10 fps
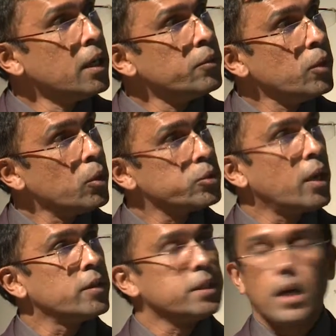We also
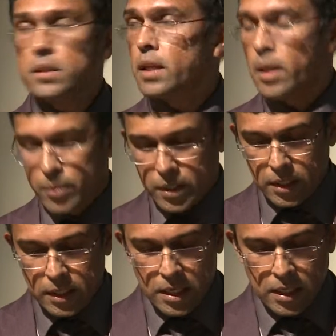have a task
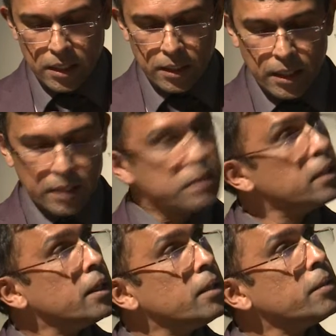library in that
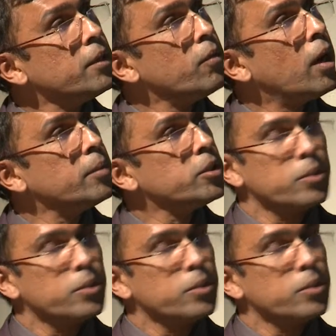environment.